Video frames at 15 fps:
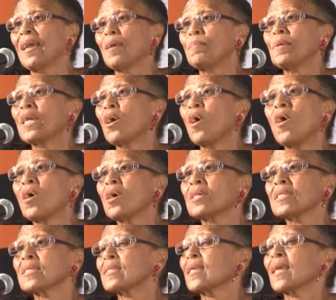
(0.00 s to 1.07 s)

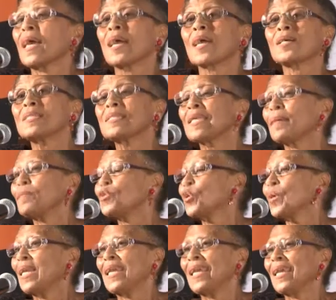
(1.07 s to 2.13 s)
because
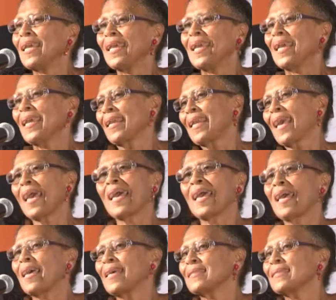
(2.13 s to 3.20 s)
conceptually it
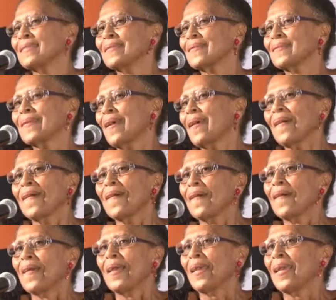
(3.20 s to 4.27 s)
has
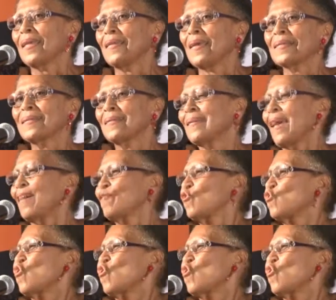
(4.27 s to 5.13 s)
it doesn't have